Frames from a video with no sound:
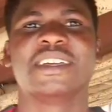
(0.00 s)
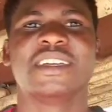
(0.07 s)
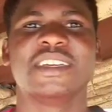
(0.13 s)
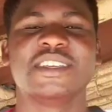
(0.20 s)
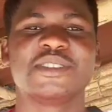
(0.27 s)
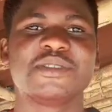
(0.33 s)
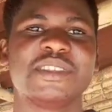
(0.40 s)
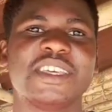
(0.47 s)

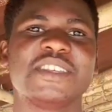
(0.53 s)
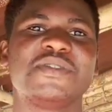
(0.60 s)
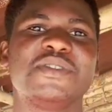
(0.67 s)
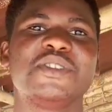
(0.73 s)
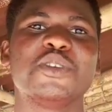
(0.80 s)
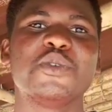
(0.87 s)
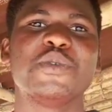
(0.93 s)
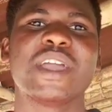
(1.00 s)
In today's
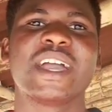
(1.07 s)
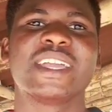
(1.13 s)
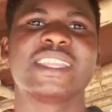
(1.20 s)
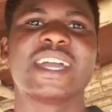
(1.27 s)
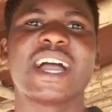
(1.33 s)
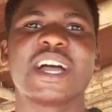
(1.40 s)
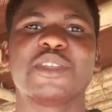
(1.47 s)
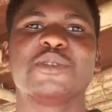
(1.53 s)
video we are in
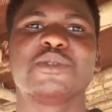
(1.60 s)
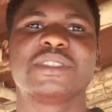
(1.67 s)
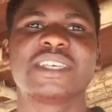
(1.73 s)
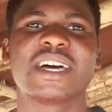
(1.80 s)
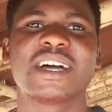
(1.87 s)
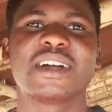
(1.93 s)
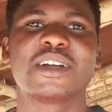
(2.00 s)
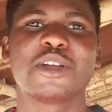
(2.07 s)

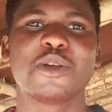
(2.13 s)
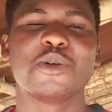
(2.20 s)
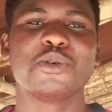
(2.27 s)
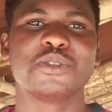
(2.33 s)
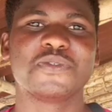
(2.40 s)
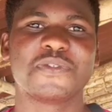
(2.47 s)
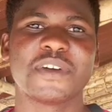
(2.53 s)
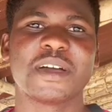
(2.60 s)
Addota
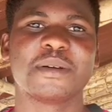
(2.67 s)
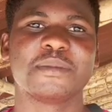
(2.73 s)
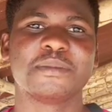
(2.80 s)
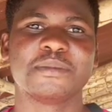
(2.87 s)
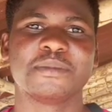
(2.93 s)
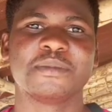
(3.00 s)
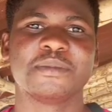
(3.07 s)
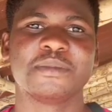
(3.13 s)
goat farm
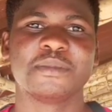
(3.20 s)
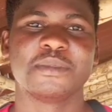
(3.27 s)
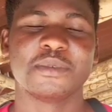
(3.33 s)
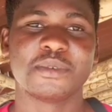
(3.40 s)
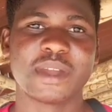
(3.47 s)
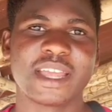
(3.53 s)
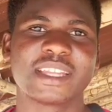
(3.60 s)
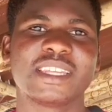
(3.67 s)

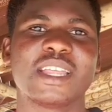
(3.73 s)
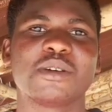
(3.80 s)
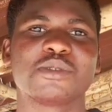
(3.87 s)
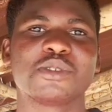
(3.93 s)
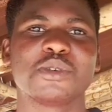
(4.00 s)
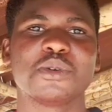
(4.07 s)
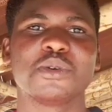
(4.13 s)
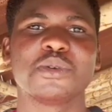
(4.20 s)
right now.
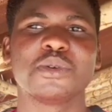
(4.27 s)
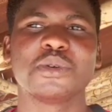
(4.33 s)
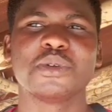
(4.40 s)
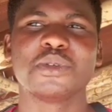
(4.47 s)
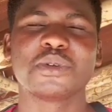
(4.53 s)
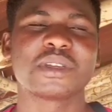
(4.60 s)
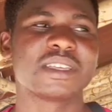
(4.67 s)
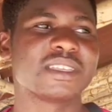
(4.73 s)
So
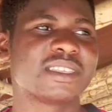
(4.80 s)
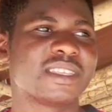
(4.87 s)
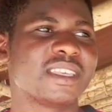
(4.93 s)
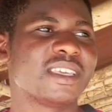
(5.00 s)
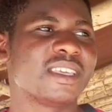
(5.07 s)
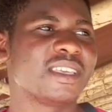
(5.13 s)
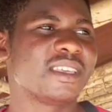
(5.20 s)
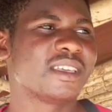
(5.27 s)
you can
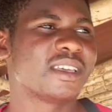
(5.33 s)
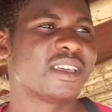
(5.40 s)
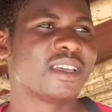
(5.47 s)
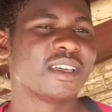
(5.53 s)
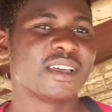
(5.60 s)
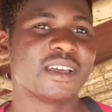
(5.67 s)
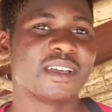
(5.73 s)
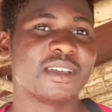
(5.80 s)
see
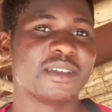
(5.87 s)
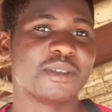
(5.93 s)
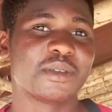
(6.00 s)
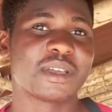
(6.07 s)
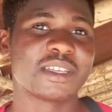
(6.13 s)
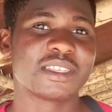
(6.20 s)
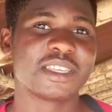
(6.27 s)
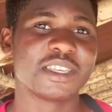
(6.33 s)

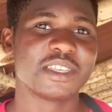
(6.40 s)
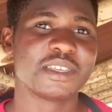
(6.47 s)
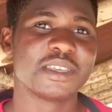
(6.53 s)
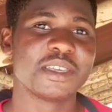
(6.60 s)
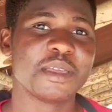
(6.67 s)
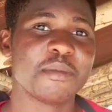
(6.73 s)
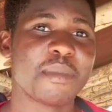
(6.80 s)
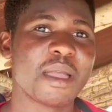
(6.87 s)

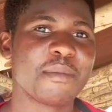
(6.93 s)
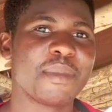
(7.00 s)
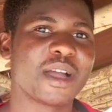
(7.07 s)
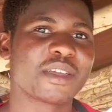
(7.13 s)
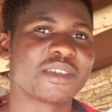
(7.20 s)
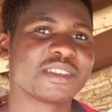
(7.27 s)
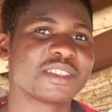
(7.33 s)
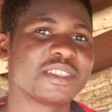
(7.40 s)
in my
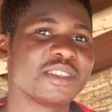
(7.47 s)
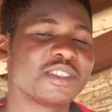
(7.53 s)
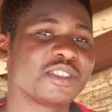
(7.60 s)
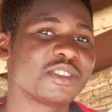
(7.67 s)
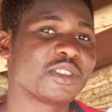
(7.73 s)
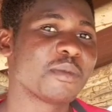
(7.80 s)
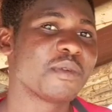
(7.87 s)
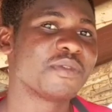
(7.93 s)
back, you can see
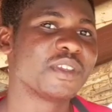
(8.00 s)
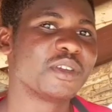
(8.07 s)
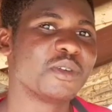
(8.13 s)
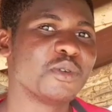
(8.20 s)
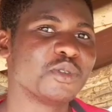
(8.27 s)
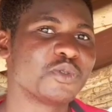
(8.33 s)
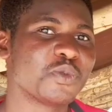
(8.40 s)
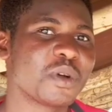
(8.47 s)
some of the
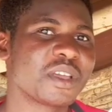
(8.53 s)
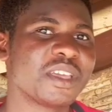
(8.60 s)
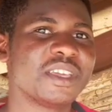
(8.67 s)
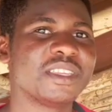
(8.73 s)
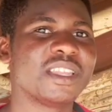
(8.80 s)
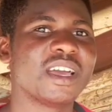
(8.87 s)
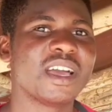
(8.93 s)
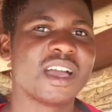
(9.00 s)
goats
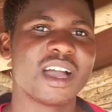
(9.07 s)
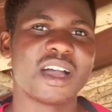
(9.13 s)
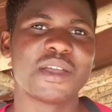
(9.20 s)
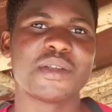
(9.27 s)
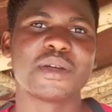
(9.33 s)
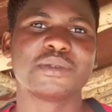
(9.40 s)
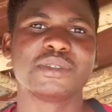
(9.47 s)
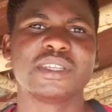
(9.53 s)
walking
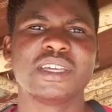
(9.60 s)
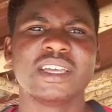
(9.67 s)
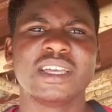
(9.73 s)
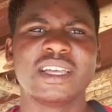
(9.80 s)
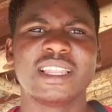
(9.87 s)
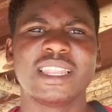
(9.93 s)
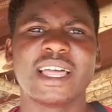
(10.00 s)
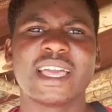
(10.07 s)
around.
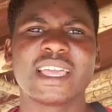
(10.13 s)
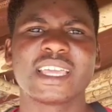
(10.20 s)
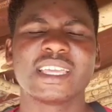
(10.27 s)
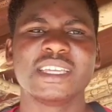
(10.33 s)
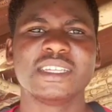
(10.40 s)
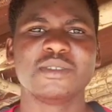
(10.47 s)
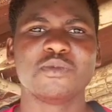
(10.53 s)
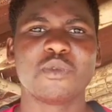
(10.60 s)
Like
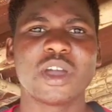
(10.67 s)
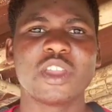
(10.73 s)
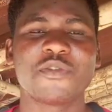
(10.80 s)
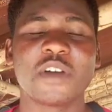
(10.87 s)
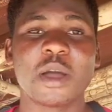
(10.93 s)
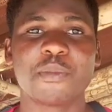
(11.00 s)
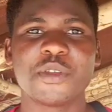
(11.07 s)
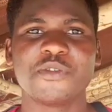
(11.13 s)
in one
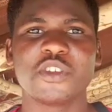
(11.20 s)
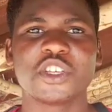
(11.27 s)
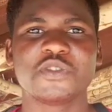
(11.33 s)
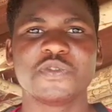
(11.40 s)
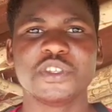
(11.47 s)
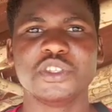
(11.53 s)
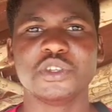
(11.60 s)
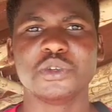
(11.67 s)
of our
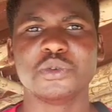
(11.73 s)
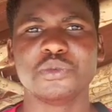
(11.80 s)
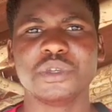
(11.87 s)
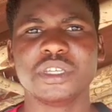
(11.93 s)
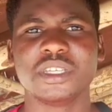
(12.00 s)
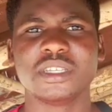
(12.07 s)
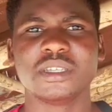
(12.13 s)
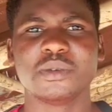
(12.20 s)
previous video,
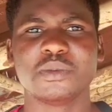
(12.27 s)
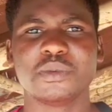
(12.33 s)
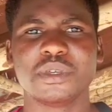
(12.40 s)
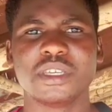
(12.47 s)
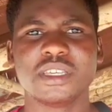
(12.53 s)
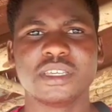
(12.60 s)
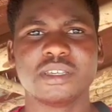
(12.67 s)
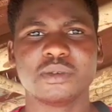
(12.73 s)

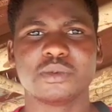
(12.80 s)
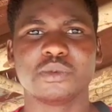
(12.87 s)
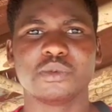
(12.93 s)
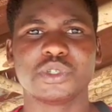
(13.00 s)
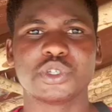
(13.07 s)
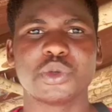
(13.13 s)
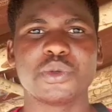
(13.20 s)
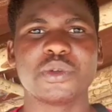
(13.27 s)
we
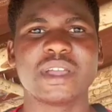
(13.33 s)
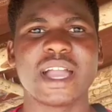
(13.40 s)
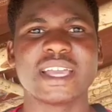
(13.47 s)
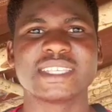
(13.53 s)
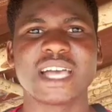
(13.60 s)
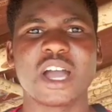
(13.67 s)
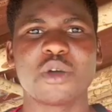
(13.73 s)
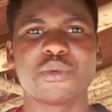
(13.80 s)
show you
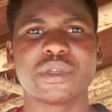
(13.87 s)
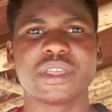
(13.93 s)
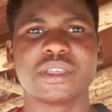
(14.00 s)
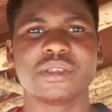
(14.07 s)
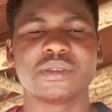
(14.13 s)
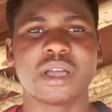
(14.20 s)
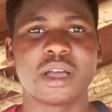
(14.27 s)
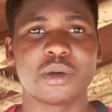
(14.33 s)
guys how
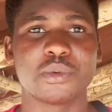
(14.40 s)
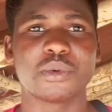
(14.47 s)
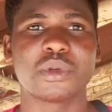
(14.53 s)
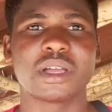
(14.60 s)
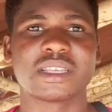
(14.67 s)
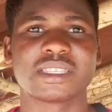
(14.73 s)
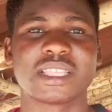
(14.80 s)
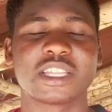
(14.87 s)
we
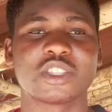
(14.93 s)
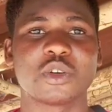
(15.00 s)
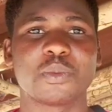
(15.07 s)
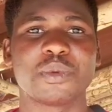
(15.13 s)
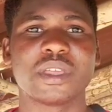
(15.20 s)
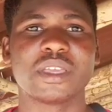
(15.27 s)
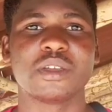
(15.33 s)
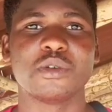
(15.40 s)
can start
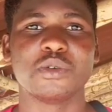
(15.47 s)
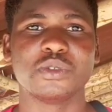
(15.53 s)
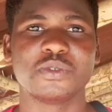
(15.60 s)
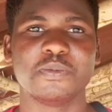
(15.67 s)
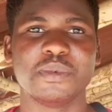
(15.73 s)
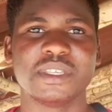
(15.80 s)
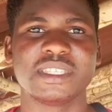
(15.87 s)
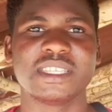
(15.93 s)
up a goat
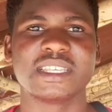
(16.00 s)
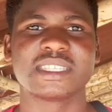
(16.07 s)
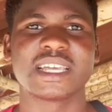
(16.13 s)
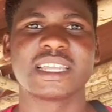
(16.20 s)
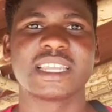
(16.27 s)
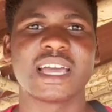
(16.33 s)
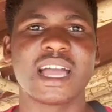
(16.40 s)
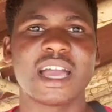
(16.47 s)
business,
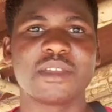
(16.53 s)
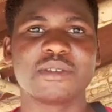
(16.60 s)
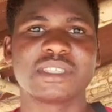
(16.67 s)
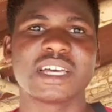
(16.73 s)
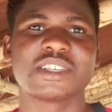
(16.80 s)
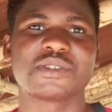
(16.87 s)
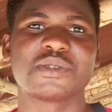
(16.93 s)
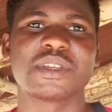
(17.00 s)
and
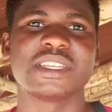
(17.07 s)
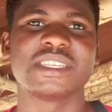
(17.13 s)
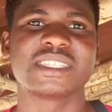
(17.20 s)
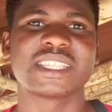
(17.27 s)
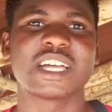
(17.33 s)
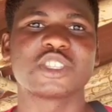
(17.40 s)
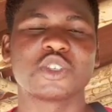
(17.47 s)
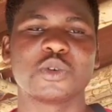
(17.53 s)
Addota has already
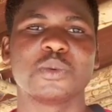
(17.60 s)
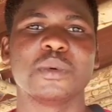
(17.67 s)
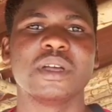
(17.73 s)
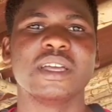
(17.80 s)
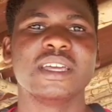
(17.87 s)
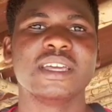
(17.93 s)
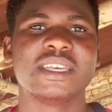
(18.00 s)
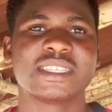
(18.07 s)

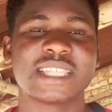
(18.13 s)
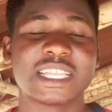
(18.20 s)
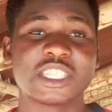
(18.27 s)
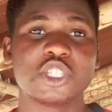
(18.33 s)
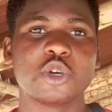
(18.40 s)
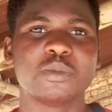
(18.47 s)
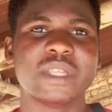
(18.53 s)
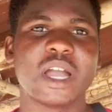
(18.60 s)

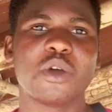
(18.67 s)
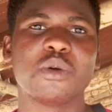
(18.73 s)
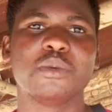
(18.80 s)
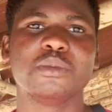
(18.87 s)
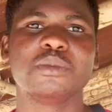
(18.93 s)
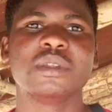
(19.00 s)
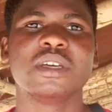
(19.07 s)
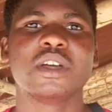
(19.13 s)
starting up their
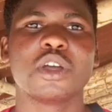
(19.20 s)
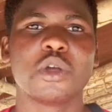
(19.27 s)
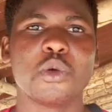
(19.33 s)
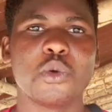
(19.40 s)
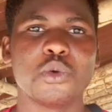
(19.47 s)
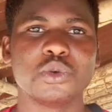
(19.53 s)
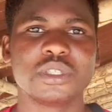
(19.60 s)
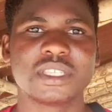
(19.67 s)
own
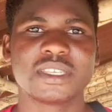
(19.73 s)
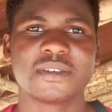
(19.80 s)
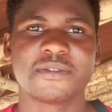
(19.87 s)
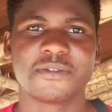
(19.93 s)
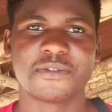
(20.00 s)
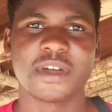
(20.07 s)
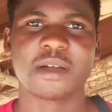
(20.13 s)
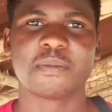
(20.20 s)
goat
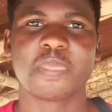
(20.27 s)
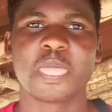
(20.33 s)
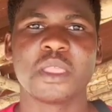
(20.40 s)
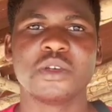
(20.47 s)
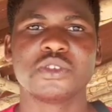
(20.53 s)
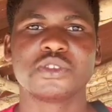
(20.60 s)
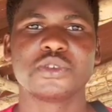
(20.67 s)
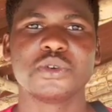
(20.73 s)
farm.
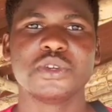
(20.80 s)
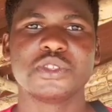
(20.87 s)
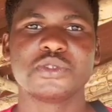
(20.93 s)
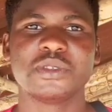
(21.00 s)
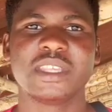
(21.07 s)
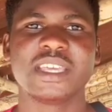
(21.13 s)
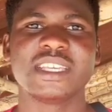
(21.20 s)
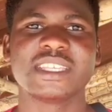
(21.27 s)
So in
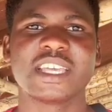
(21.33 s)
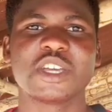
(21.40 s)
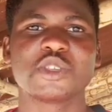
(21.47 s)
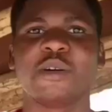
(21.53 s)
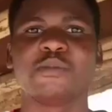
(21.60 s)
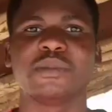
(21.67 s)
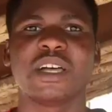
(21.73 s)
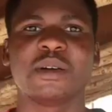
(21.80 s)
today's
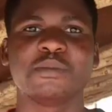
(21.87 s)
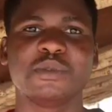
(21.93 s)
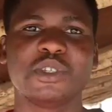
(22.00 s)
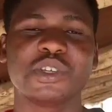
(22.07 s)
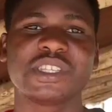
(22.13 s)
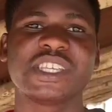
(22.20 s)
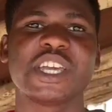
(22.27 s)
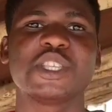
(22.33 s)
I'm
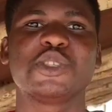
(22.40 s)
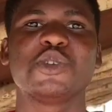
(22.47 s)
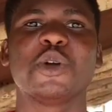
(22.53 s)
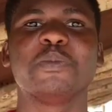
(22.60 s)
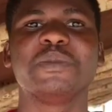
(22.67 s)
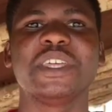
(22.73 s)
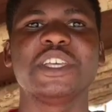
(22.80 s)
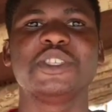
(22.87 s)
just here to
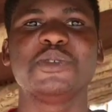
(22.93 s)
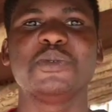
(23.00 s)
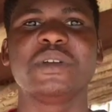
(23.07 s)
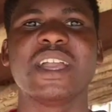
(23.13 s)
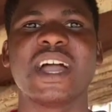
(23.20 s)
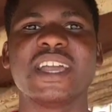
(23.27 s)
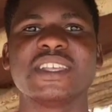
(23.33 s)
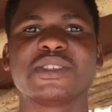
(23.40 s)
update you
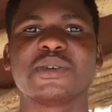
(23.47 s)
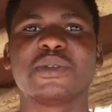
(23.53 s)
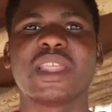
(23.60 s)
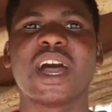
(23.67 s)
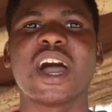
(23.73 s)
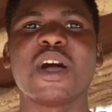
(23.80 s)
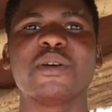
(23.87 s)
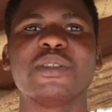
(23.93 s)
guys on
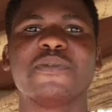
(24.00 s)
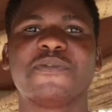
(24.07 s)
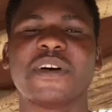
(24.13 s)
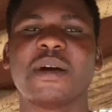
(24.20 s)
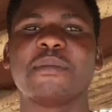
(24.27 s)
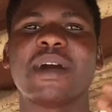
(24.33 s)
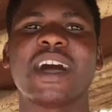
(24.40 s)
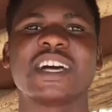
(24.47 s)
how the
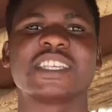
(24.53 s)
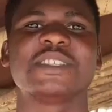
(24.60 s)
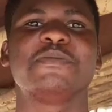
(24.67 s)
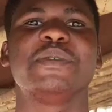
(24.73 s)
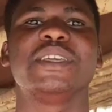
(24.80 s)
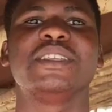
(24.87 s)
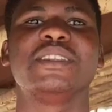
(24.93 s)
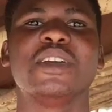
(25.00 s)
farm has
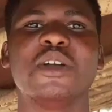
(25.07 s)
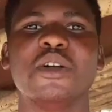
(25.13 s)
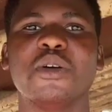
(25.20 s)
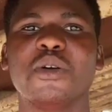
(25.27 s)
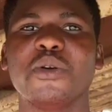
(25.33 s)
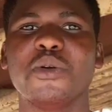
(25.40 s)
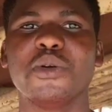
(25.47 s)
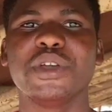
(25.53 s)
been
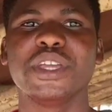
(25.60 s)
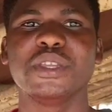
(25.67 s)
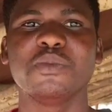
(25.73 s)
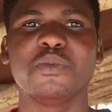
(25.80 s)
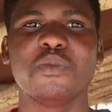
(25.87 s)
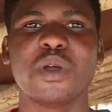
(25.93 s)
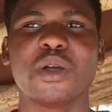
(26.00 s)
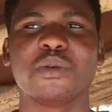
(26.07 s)

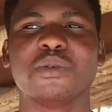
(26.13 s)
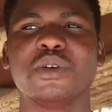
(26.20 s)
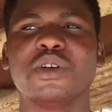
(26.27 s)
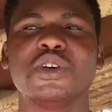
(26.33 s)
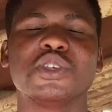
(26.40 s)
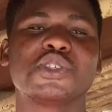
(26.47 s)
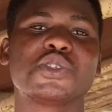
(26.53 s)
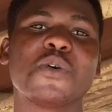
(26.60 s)
going. Well,
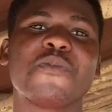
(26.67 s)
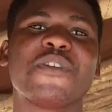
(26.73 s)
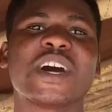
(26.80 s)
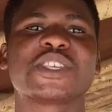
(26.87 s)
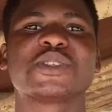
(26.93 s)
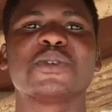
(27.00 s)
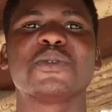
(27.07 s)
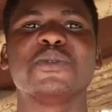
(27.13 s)
so far
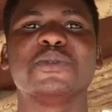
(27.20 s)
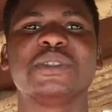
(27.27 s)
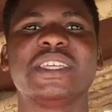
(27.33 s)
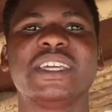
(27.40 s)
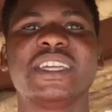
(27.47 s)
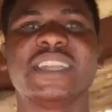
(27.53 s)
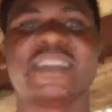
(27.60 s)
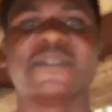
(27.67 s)
so good.
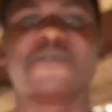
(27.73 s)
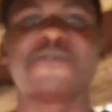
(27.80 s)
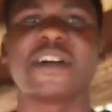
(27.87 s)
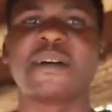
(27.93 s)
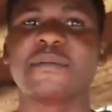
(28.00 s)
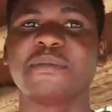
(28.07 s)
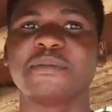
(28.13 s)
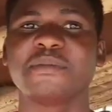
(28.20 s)
The
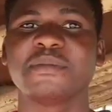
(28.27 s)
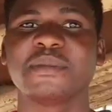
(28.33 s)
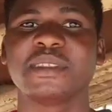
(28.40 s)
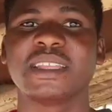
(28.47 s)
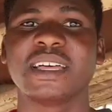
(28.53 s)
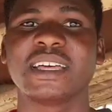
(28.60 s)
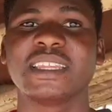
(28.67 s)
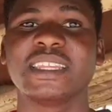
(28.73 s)

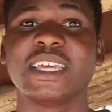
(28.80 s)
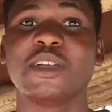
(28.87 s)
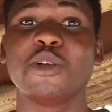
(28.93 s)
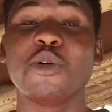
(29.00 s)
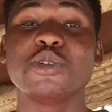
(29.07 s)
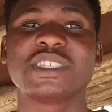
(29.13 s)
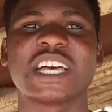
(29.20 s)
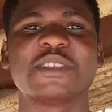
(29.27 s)

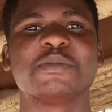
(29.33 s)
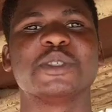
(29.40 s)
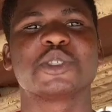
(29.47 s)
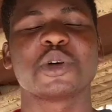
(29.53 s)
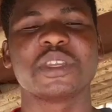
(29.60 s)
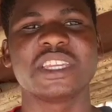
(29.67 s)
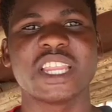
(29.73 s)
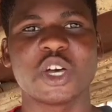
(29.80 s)
goat has been
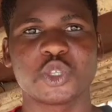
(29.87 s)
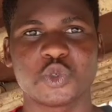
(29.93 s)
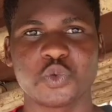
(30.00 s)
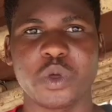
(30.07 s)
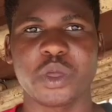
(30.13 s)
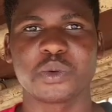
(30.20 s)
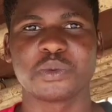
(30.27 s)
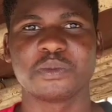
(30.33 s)
turning out
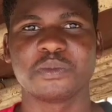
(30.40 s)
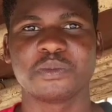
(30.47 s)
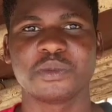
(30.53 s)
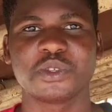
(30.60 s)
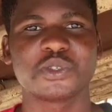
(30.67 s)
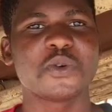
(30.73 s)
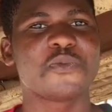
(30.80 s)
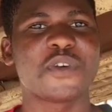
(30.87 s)
well.
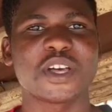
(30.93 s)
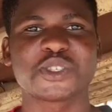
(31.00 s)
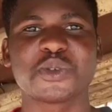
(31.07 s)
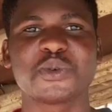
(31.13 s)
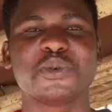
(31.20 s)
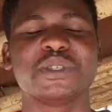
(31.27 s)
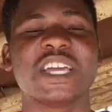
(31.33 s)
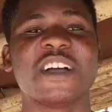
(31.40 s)
So far so
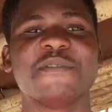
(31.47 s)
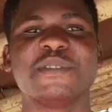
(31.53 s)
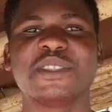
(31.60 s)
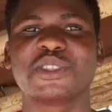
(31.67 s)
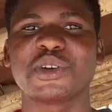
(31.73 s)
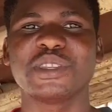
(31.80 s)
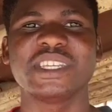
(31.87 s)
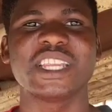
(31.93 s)
good. They have been
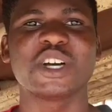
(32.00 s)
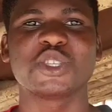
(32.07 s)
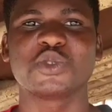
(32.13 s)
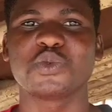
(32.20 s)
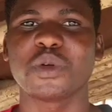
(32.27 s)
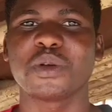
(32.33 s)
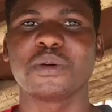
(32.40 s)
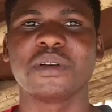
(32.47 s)
turning out
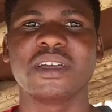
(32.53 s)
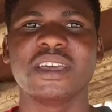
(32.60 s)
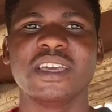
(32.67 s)
well.